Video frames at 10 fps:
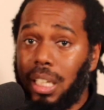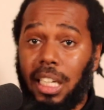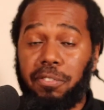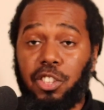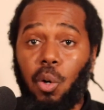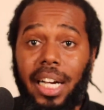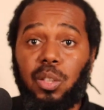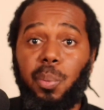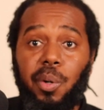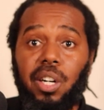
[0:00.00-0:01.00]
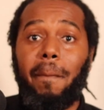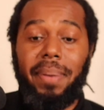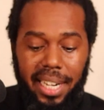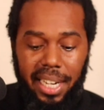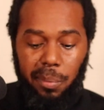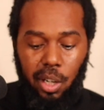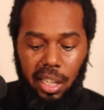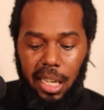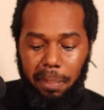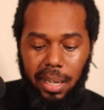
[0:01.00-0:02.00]
If so, that's where we're going to be, and we're going to
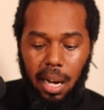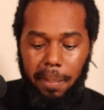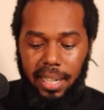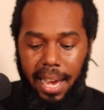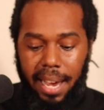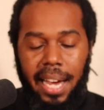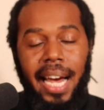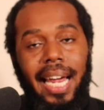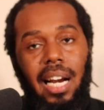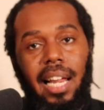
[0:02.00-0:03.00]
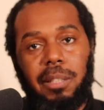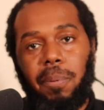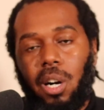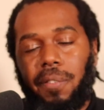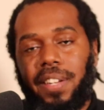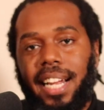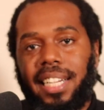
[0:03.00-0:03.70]
keep becoming that. And the last part of that